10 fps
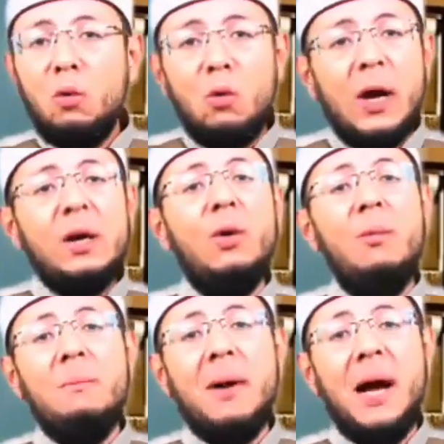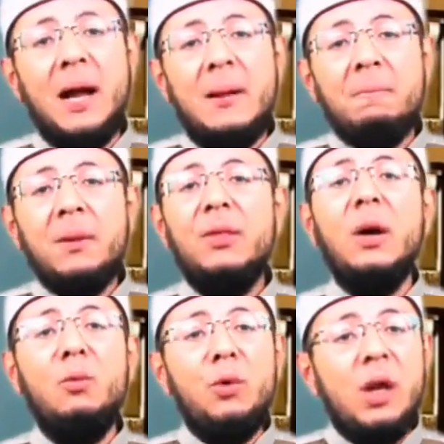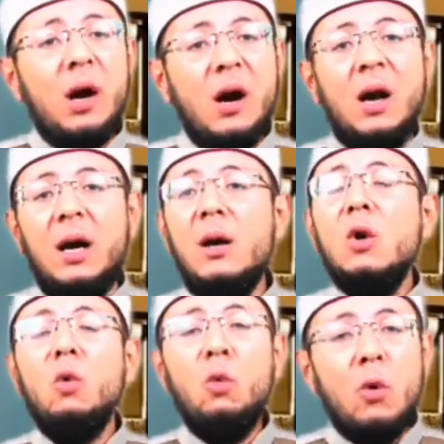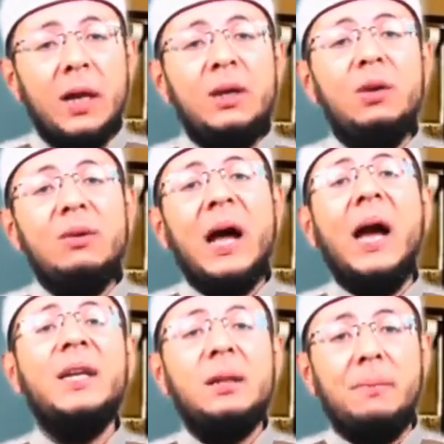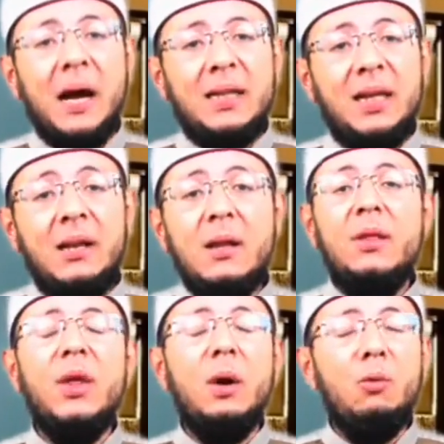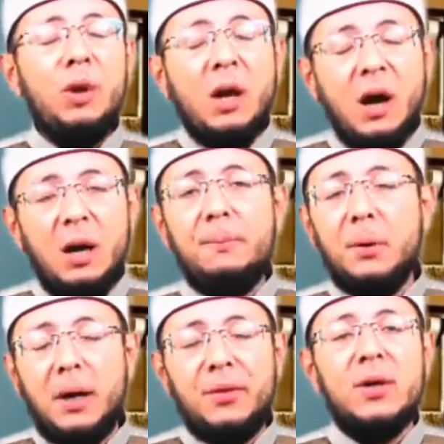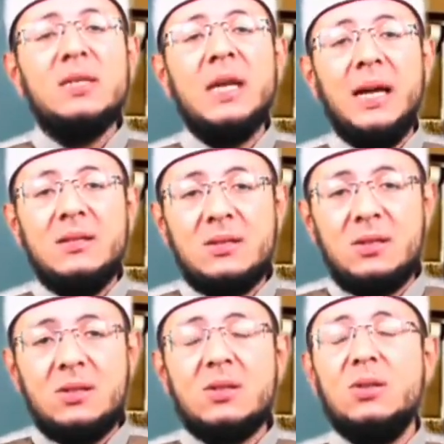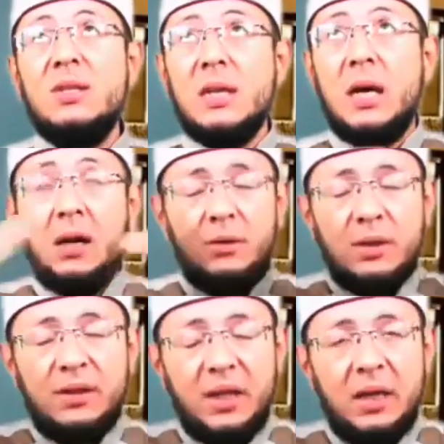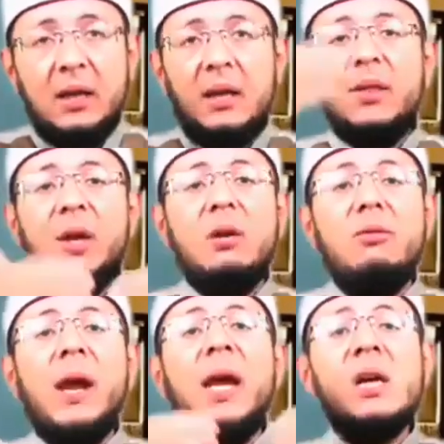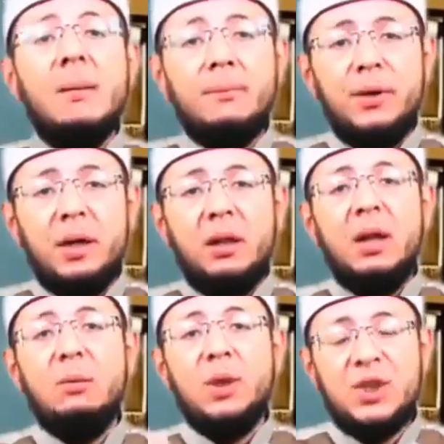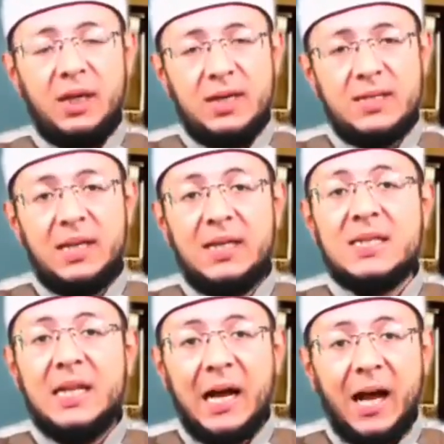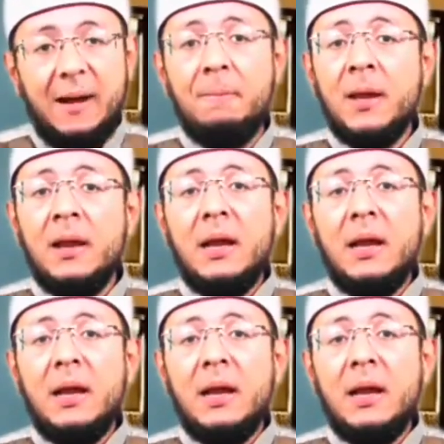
one ummah, that we are one united body, that we are brothers and sisters under the, the great umbrella, which is the Islam.